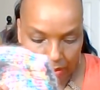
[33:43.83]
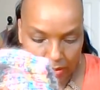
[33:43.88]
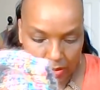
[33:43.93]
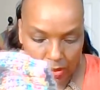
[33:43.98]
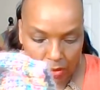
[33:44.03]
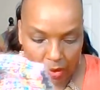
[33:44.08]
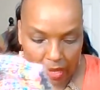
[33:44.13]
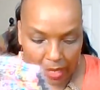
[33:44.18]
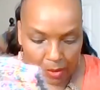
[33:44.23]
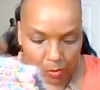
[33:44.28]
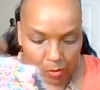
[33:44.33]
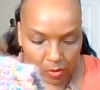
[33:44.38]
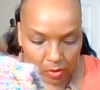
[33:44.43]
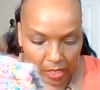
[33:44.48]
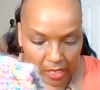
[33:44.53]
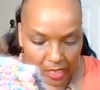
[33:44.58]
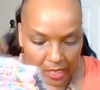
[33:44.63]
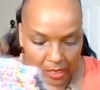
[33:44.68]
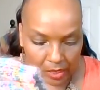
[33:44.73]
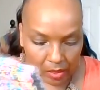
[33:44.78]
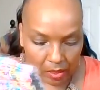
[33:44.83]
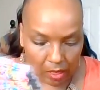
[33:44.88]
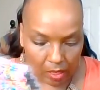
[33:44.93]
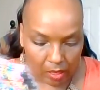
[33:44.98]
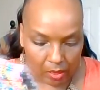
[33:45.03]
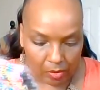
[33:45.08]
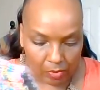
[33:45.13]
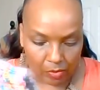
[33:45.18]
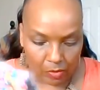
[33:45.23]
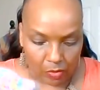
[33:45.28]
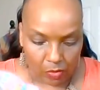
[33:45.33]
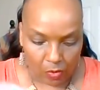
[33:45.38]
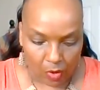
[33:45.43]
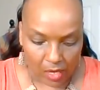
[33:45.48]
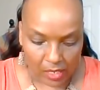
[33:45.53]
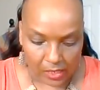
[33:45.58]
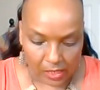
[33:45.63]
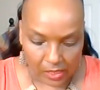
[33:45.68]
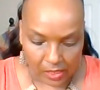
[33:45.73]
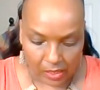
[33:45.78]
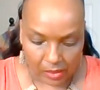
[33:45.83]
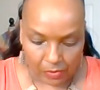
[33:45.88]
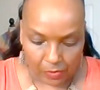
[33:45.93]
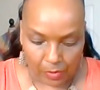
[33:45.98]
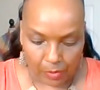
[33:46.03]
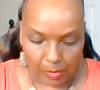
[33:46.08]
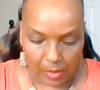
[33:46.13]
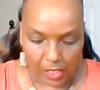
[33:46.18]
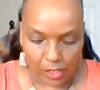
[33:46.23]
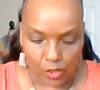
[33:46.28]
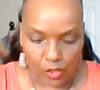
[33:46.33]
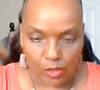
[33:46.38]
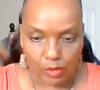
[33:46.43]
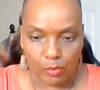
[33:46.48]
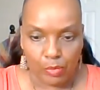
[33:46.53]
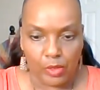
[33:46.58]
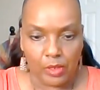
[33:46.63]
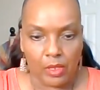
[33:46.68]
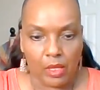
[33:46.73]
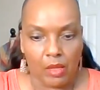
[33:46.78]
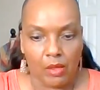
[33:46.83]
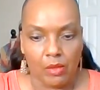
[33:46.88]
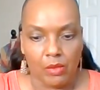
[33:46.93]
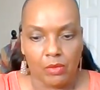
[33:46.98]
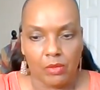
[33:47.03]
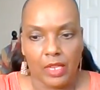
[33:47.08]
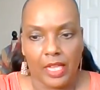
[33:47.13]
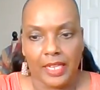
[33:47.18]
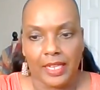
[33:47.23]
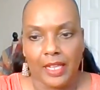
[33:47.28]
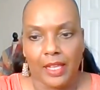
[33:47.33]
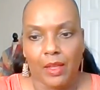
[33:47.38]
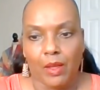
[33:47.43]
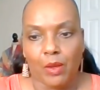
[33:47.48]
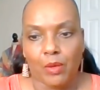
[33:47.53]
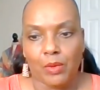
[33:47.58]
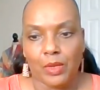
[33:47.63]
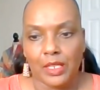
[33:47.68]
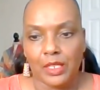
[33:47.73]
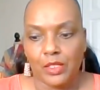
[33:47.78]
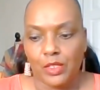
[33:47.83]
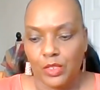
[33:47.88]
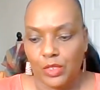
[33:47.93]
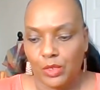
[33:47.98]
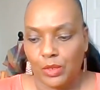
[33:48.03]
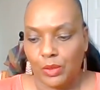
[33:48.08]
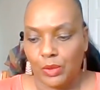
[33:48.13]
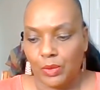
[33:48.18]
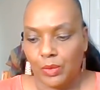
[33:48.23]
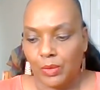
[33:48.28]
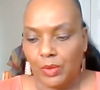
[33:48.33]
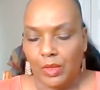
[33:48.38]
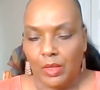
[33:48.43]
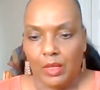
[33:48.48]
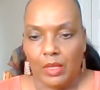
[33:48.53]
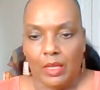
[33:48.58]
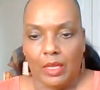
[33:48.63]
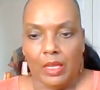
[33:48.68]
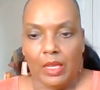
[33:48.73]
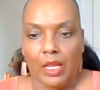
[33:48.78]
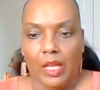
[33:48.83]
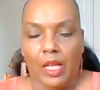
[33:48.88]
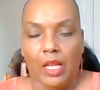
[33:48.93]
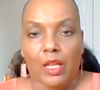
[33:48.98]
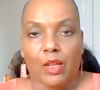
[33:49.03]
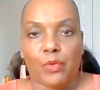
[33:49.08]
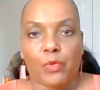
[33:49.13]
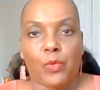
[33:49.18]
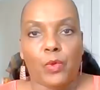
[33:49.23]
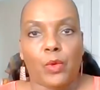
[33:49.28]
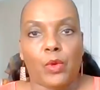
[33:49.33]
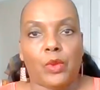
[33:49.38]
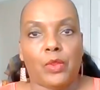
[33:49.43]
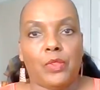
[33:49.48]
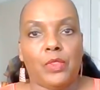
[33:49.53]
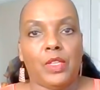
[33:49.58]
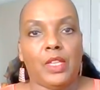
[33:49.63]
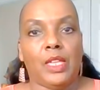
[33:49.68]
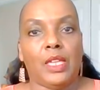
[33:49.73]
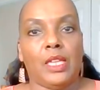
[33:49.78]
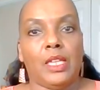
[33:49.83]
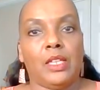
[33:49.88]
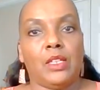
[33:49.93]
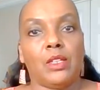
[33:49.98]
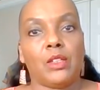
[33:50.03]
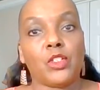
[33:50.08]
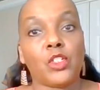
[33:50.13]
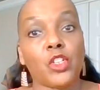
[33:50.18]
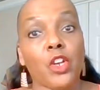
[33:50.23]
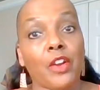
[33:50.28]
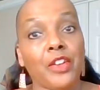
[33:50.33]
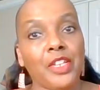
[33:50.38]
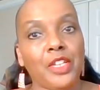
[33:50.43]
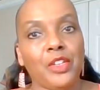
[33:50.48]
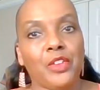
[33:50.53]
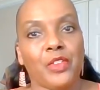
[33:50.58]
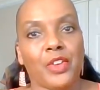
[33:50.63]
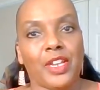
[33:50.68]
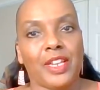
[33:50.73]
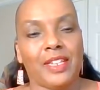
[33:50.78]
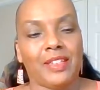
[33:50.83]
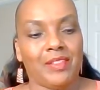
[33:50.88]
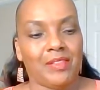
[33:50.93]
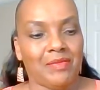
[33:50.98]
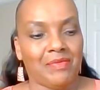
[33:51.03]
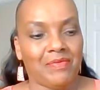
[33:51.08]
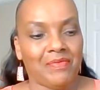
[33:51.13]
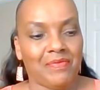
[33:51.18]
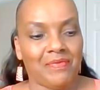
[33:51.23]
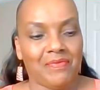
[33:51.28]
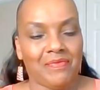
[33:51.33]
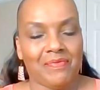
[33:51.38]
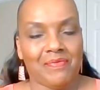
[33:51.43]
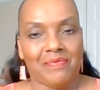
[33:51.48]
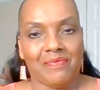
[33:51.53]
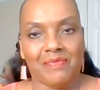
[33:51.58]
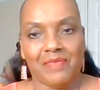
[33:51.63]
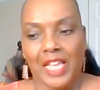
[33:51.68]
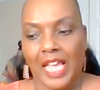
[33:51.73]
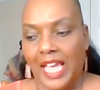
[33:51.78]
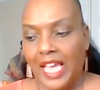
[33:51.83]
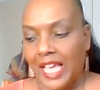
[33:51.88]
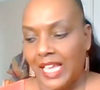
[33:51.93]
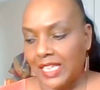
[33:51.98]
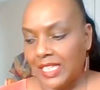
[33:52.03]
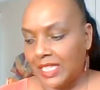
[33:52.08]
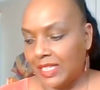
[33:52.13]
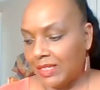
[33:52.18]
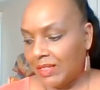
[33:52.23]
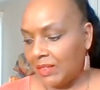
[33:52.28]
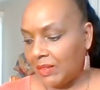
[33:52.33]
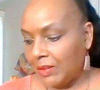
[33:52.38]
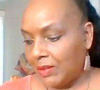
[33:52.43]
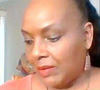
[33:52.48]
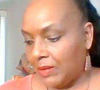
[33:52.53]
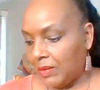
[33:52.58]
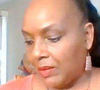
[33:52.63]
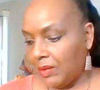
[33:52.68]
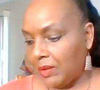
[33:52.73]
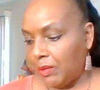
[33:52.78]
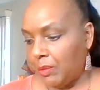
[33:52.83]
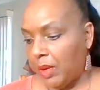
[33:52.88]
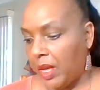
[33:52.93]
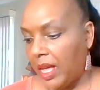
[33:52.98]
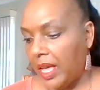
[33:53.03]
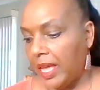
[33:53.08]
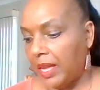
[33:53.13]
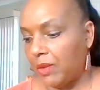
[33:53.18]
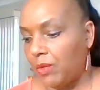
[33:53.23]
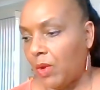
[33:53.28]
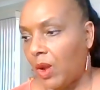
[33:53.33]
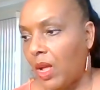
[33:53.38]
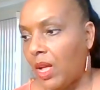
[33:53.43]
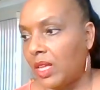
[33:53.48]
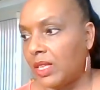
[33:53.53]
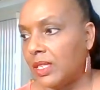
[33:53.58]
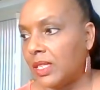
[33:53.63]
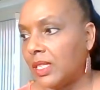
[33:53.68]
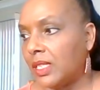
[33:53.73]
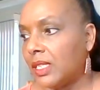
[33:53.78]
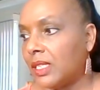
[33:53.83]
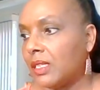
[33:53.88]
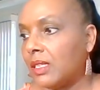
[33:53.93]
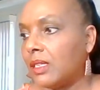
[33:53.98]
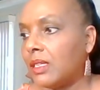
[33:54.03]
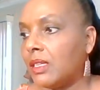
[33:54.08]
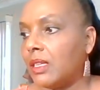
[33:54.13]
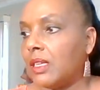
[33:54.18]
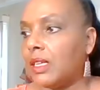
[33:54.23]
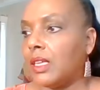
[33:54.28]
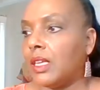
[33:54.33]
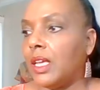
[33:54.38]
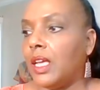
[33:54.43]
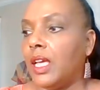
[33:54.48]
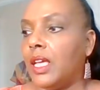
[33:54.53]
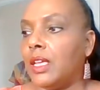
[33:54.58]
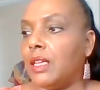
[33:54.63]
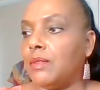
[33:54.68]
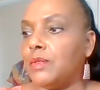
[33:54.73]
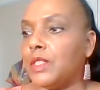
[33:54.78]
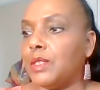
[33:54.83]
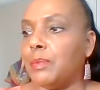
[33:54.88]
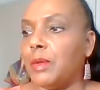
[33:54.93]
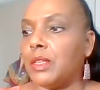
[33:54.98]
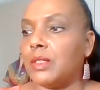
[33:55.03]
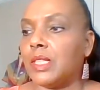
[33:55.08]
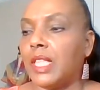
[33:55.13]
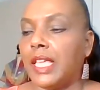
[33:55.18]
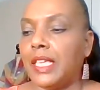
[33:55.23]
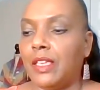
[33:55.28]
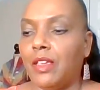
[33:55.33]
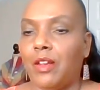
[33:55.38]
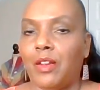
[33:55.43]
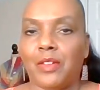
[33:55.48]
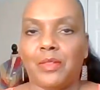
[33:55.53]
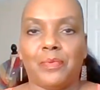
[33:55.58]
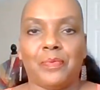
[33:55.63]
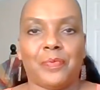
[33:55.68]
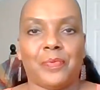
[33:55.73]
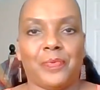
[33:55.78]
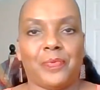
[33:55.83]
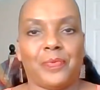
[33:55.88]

So I will link Ross's information below, like I always do, for the Starting Grid hat by Ross of Smells Like Yarn.